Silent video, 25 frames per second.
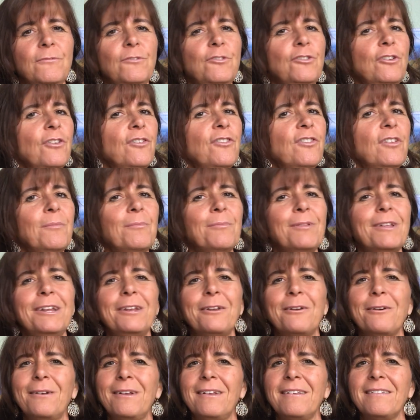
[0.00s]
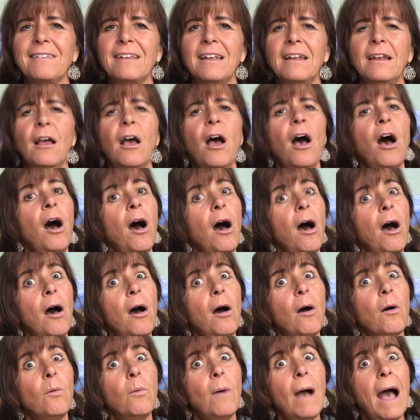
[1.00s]
Just simply notice it.
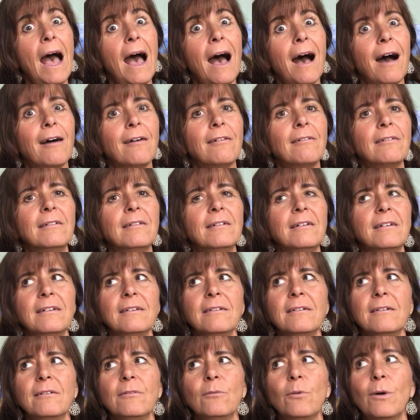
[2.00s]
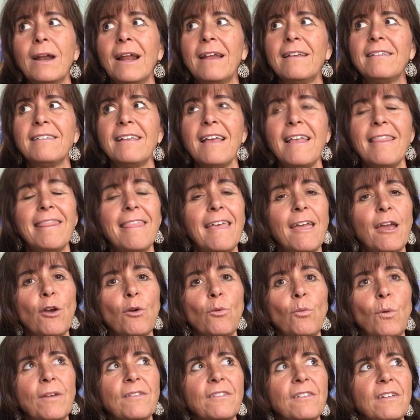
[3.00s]
Oh, wow, what I said
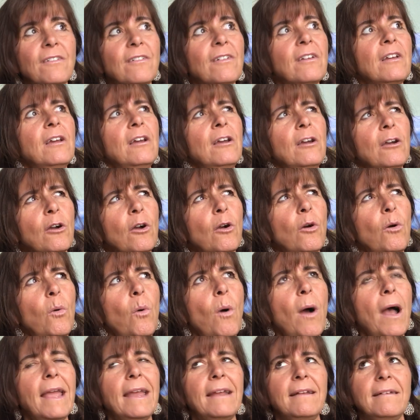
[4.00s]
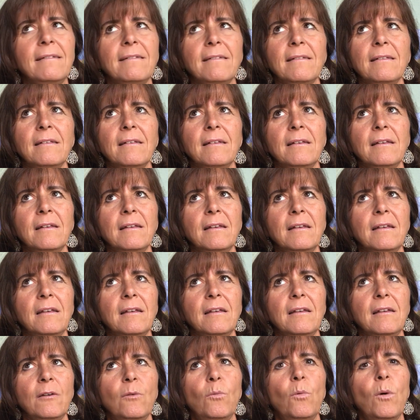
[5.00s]
there wasn't quite
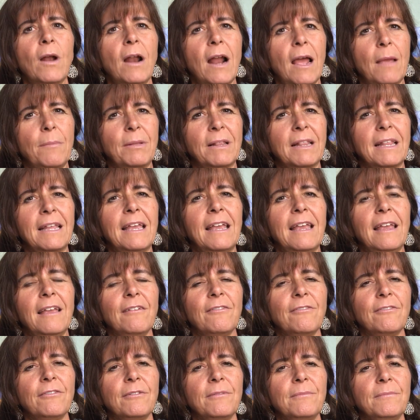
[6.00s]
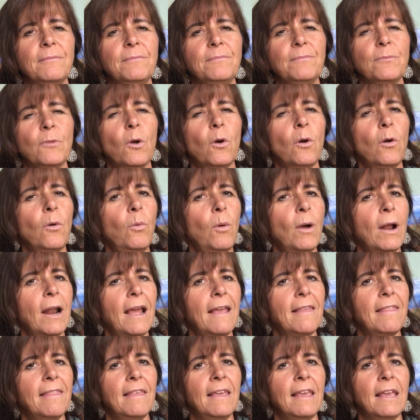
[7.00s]
what I believe or what
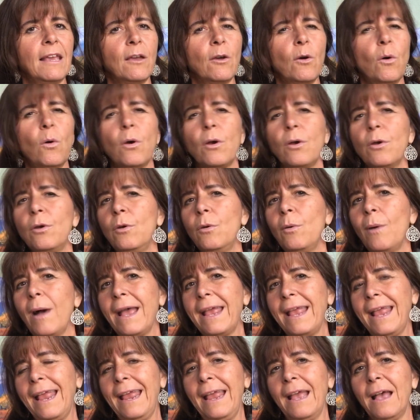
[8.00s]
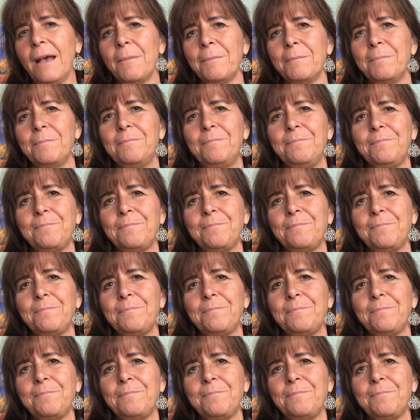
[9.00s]
I think or who I am.